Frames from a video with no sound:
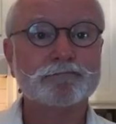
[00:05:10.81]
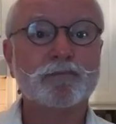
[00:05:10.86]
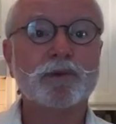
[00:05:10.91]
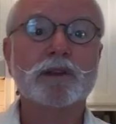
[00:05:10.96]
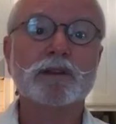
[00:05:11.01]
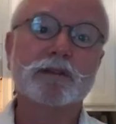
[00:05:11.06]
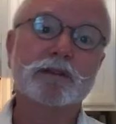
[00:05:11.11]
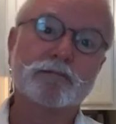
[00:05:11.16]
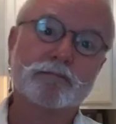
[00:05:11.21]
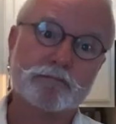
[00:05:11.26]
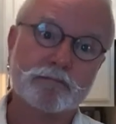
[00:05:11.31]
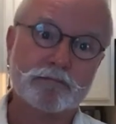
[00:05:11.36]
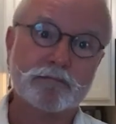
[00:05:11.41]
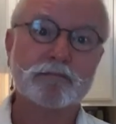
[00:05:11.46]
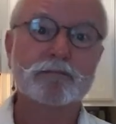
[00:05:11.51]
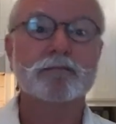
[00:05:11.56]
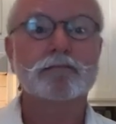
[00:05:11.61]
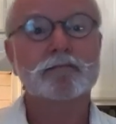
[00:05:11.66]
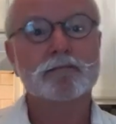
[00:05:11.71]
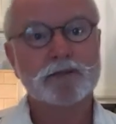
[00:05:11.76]
with
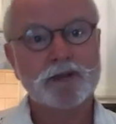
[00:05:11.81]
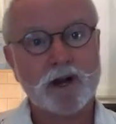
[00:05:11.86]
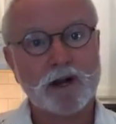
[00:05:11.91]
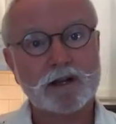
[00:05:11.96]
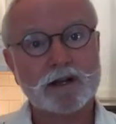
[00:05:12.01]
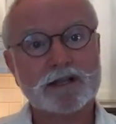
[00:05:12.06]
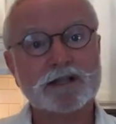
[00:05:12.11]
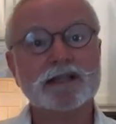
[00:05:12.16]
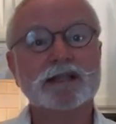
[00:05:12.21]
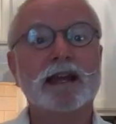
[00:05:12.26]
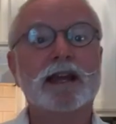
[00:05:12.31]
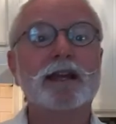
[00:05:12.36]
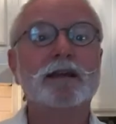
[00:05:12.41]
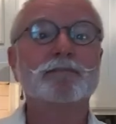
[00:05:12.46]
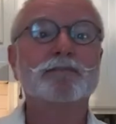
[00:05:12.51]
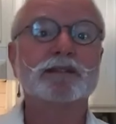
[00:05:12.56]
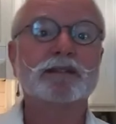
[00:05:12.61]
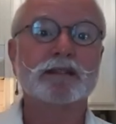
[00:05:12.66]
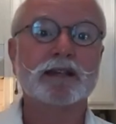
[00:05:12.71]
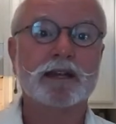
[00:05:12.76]
garlic
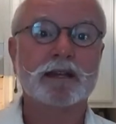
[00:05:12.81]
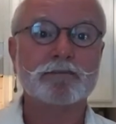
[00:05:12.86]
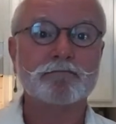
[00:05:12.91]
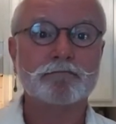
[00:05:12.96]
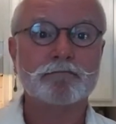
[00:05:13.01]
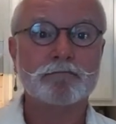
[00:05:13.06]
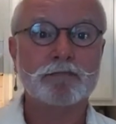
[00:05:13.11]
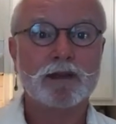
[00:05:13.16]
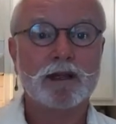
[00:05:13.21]
scapes and